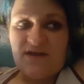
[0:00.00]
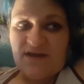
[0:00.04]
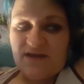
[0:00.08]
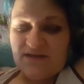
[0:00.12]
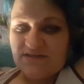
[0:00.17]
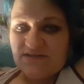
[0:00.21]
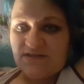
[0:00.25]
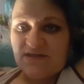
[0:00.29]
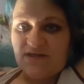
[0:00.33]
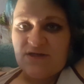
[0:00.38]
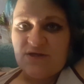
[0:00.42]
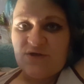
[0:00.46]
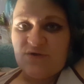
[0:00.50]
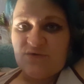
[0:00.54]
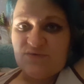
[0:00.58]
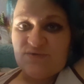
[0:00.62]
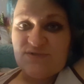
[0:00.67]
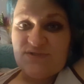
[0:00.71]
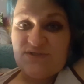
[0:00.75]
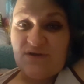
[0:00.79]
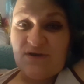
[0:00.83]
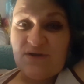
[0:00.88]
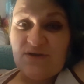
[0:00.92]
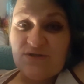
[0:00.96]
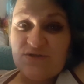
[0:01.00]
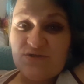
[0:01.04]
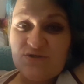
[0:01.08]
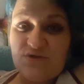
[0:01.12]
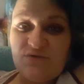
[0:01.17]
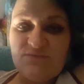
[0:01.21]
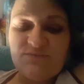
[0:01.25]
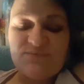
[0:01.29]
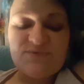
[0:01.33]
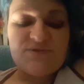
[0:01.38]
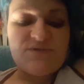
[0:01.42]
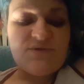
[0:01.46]
as a little side
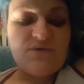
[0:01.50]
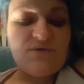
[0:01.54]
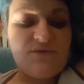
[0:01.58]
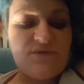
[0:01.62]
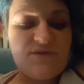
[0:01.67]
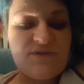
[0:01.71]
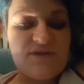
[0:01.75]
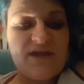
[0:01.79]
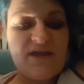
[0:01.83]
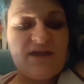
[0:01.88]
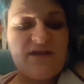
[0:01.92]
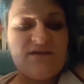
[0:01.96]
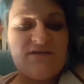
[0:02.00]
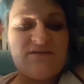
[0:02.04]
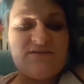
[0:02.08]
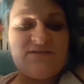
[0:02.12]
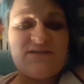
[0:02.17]
job sort of thing.